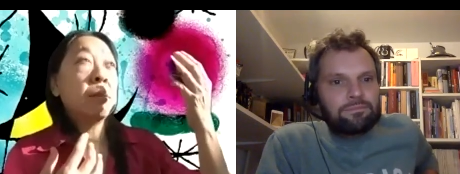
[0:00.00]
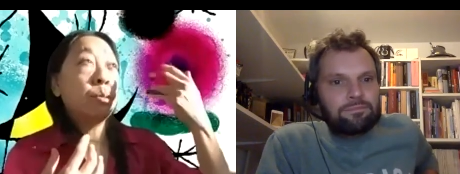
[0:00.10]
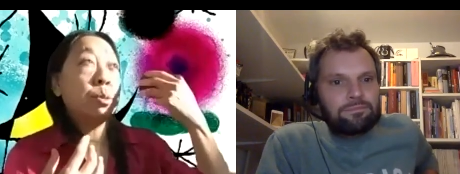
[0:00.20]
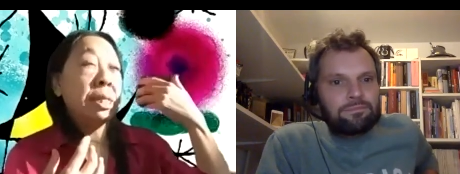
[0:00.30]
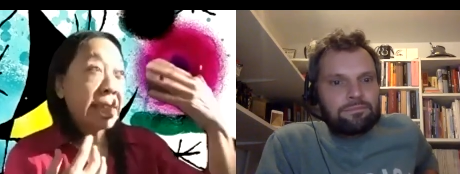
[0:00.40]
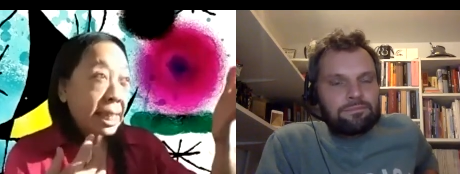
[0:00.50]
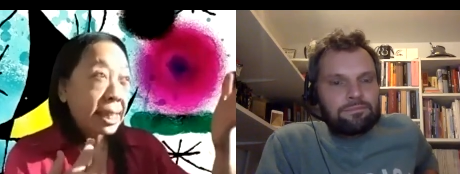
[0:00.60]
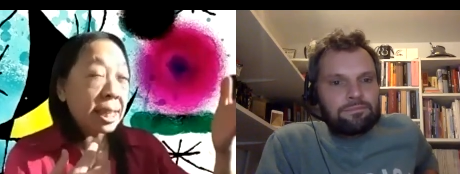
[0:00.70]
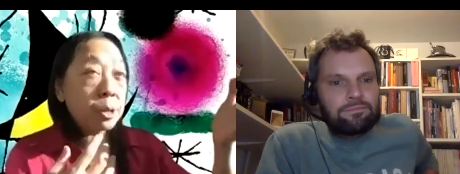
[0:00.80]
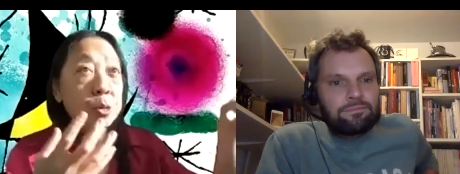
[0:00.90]
Speaker 1: we see
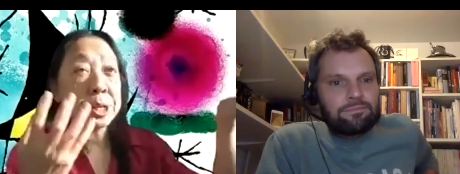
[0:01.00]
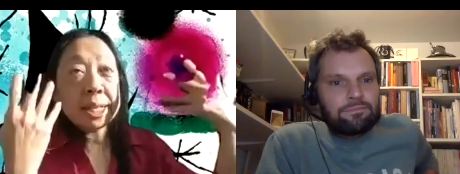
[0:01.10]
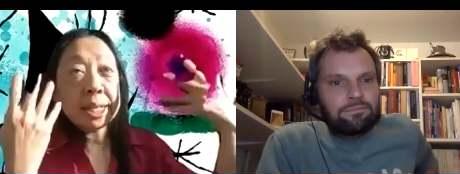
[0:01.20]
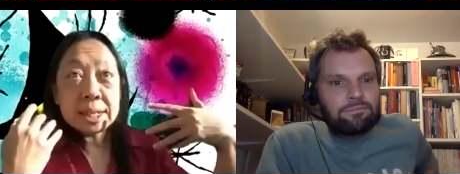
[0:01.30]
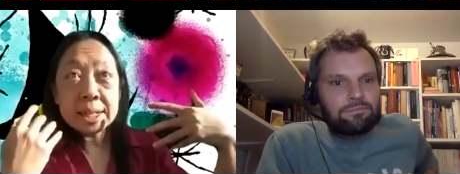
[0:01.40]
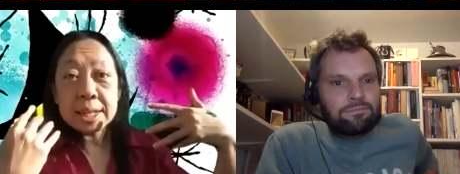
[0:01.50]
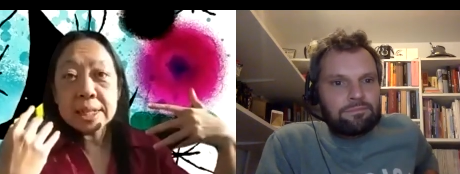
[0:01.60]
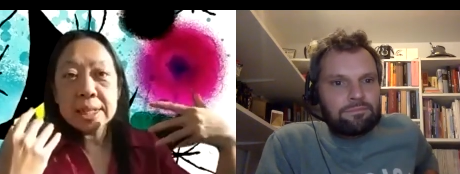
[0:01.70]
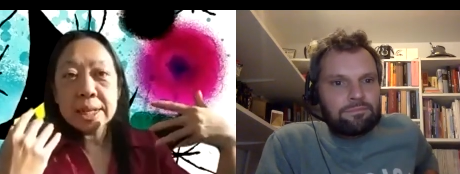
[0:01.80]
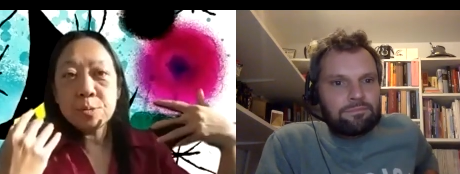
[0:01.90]
things, we hear things,
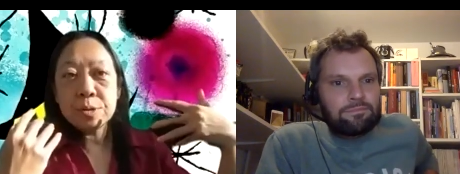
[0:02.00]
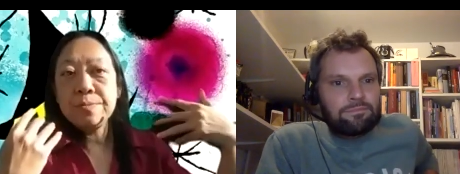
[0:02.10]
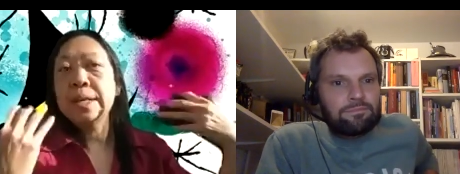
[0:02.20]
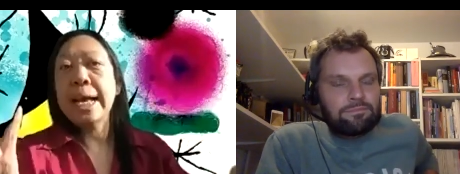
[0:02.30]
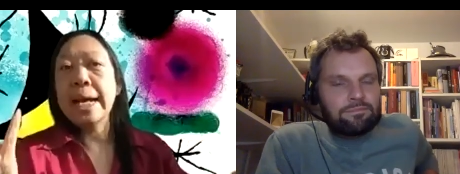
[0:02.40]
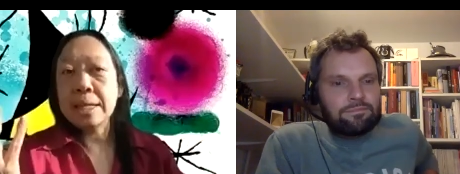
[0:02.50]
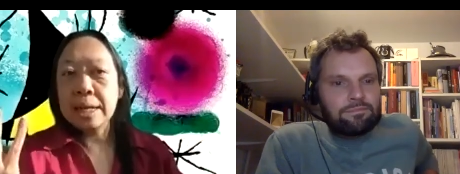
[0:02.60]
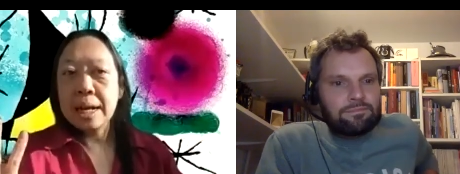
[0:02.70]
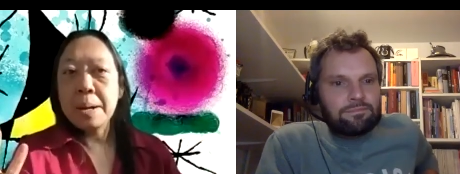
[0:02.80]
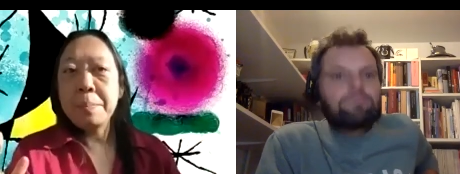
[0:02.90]
then we forget.
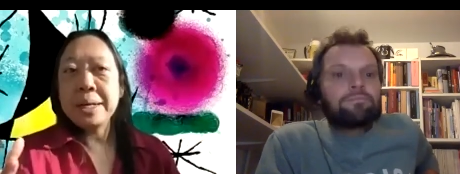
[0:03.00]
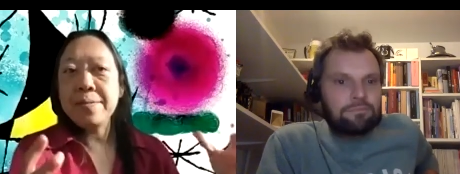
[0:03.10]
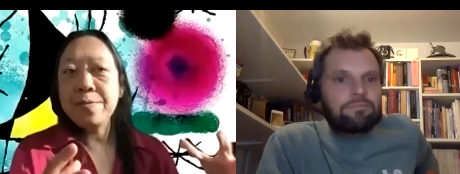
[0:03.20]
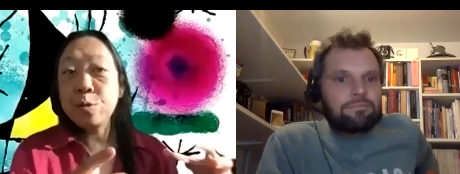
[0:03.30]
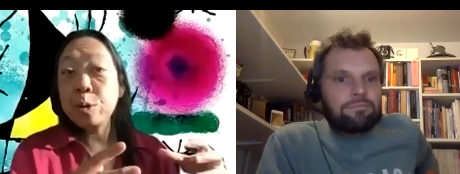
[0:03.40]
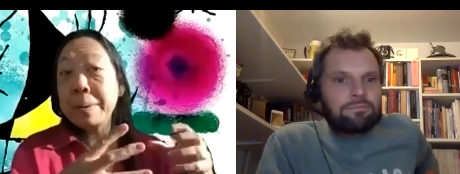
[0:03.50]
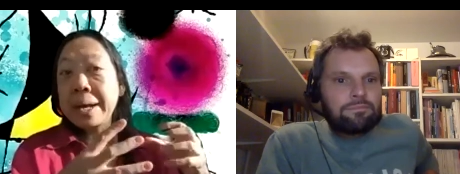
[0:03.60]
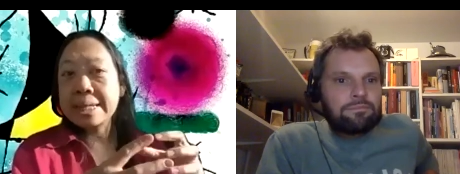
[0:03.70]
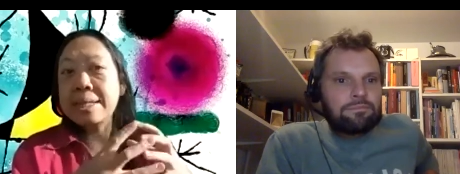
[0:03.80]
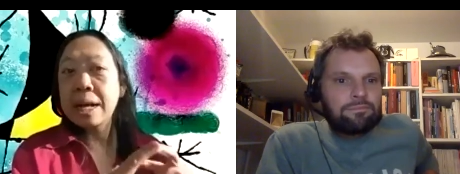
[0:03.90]
But if we make
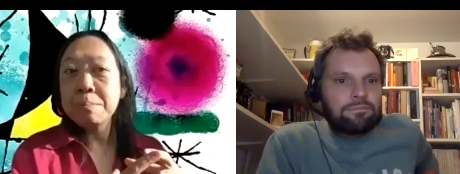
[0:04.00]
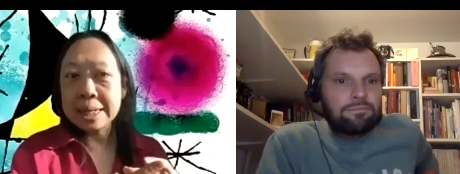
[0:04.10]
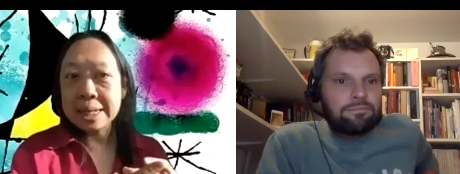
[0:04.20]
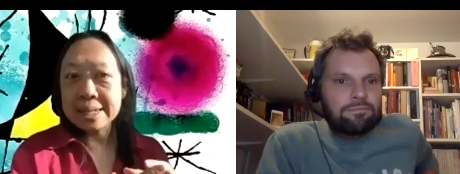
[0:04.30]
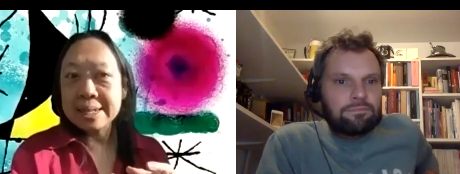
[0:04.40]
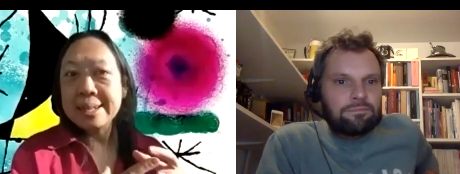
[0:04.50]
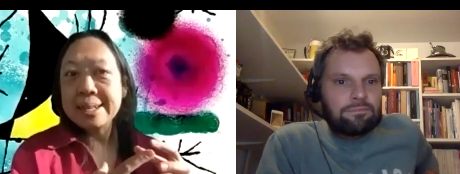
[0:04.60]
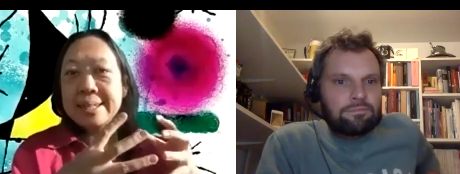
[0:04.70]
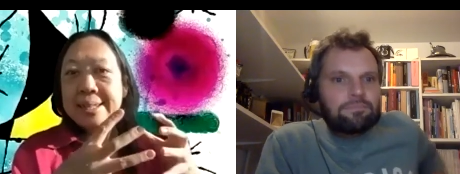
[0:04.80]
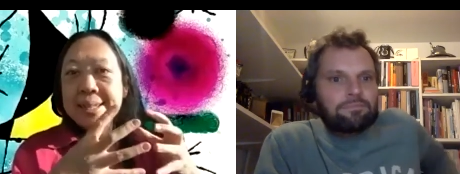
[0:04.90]
something,
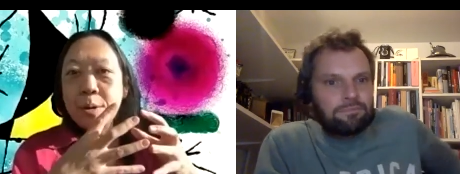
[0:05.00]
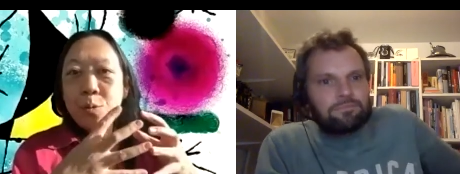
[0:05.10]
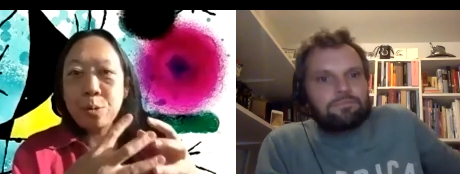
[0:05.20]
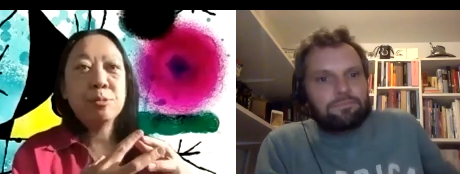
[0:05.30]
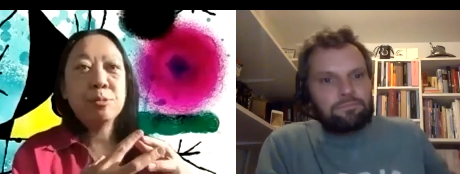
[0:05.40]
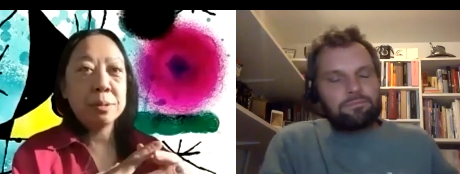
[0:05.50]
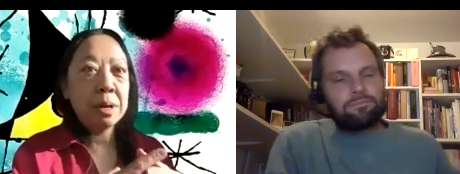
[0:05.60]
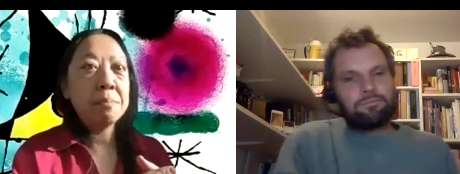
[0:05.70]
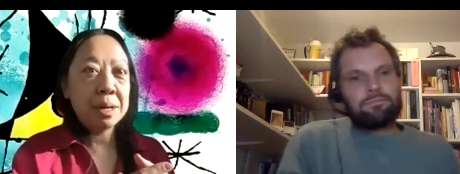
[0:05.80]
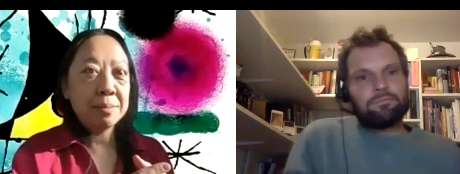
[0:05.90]
we
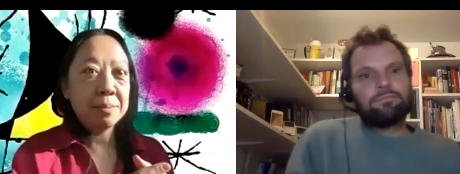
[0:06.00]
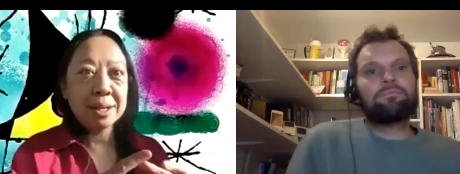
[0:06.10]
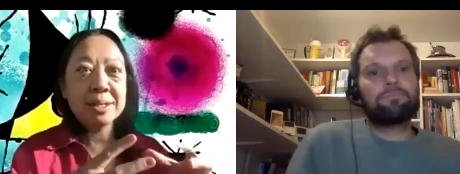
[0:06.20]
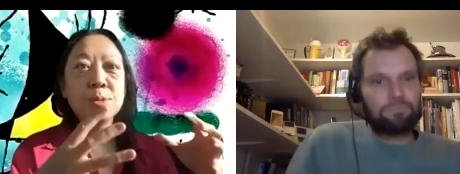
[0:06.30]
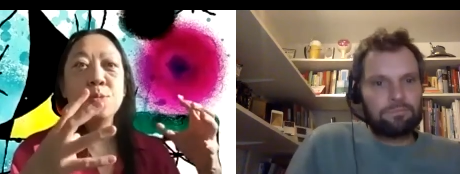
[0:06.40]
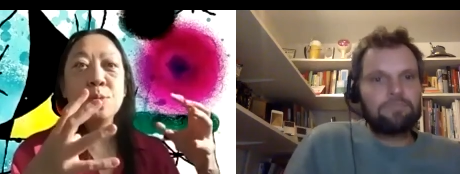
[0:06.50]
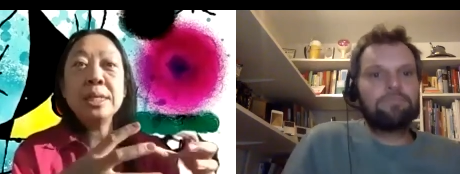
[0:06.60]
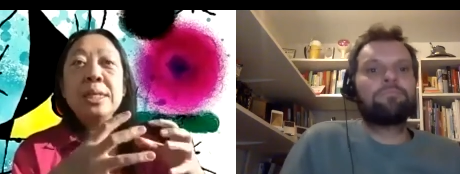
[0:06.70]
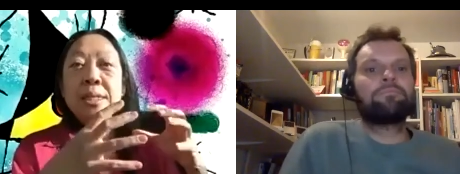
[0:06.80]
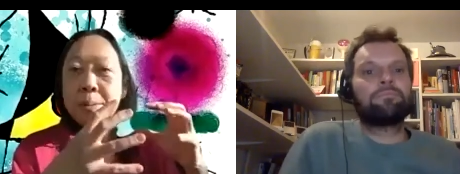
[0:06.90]
remember because
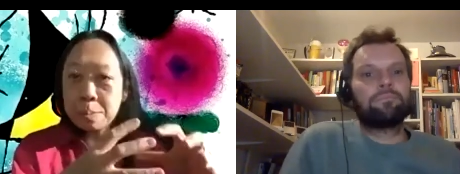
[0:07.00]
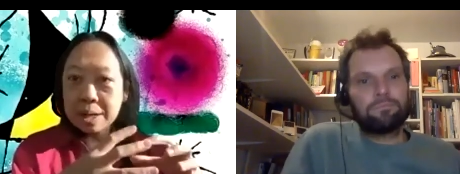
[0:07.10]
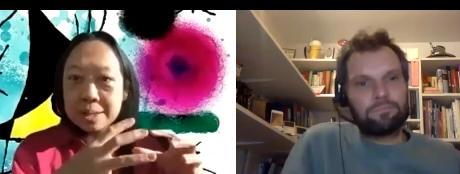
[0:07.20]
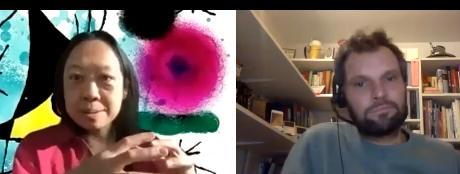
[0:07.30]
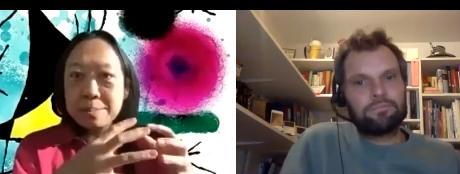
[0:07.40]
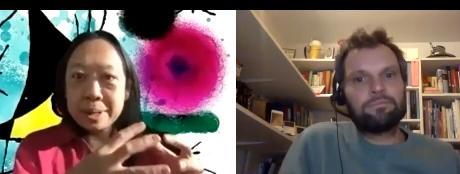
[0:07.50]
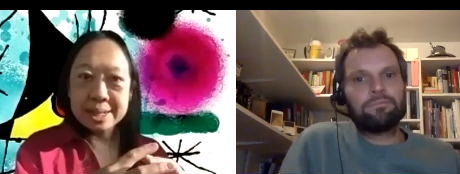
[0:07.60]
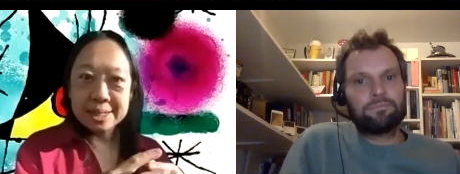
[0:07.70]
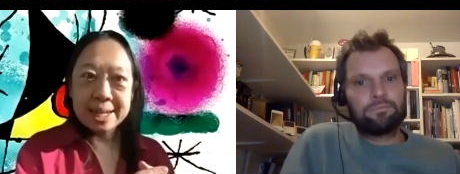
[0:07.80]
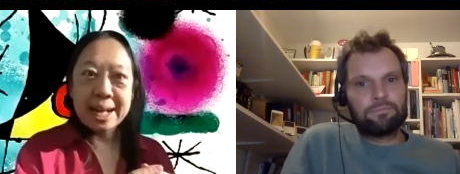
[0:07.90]
we the process of
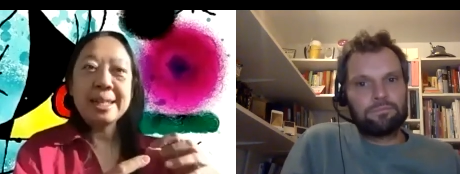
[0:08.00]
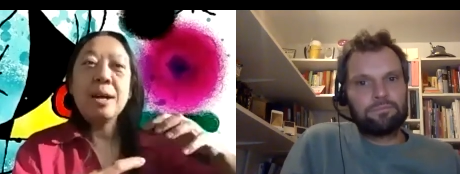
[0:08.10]
making that